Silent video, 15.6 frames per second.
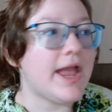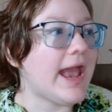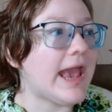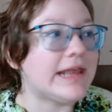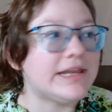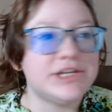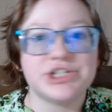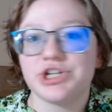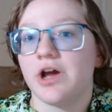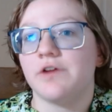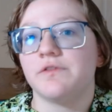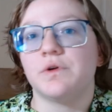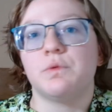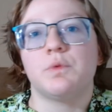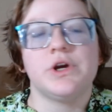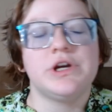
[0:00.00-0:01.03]
Any
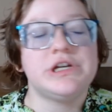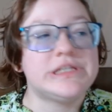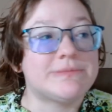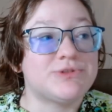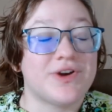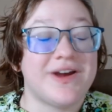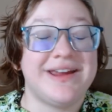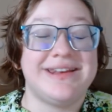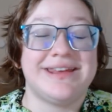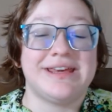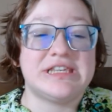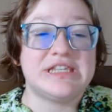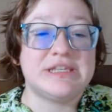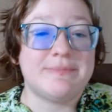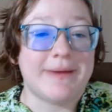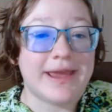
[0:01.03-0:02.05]
genre works. I'm trying to
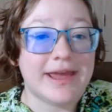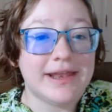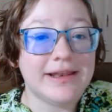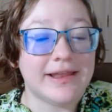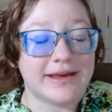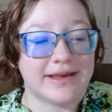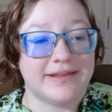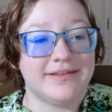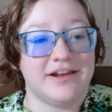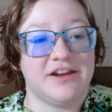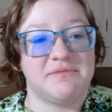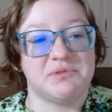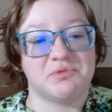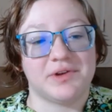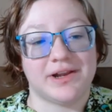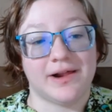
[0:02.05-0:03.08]
expand. Like I said, I've
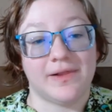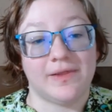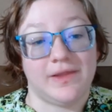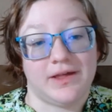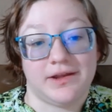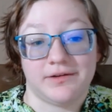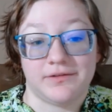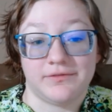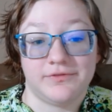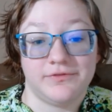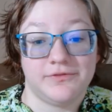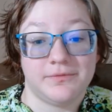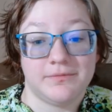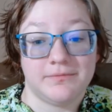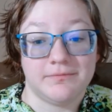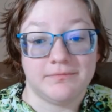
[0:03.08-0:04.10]
been reading a lot of
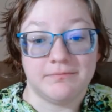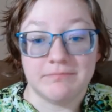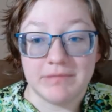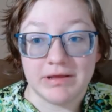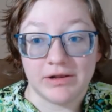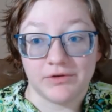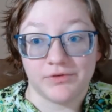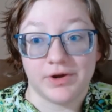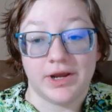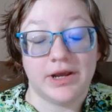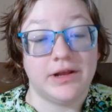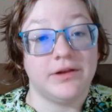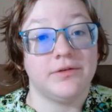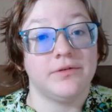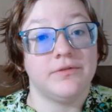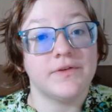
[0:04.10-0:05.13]
middle
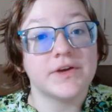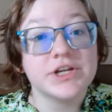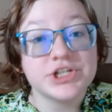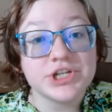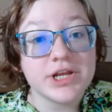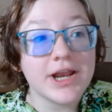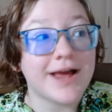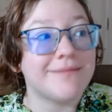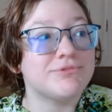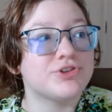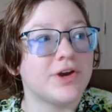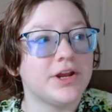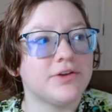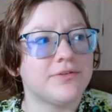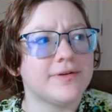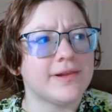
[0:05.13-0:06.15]
grade fiction. I'm
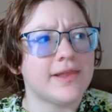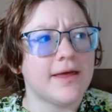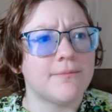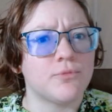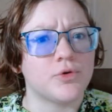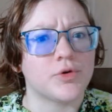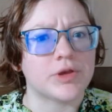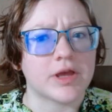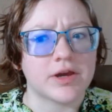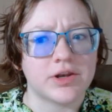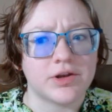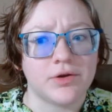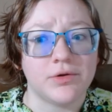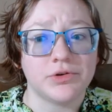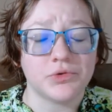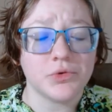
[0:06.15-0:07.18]
trying to read a lot more young
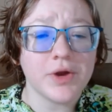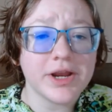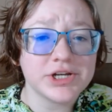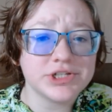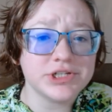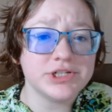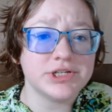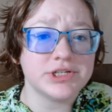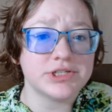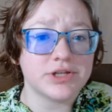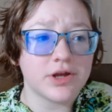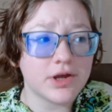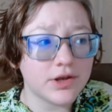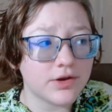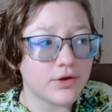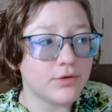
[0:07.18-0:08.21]
adult, or actually just
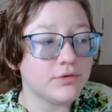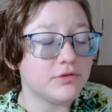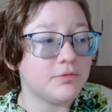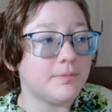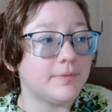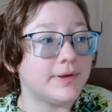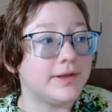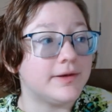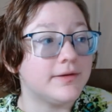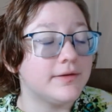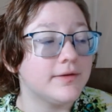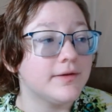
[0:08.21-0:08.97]
adult, but